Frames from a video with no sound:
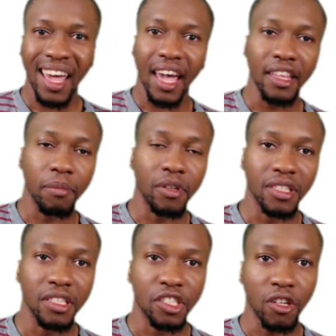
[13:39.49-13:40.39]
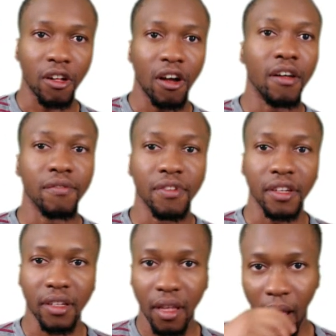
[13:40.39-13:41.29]
any potential
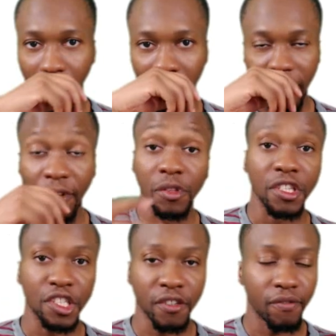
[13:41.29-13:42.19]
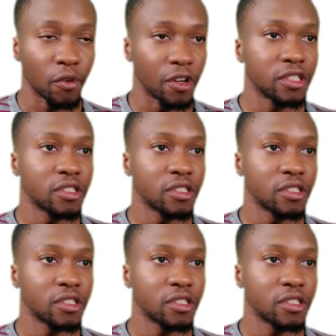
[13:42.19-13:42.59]
conflict, the foundation for it.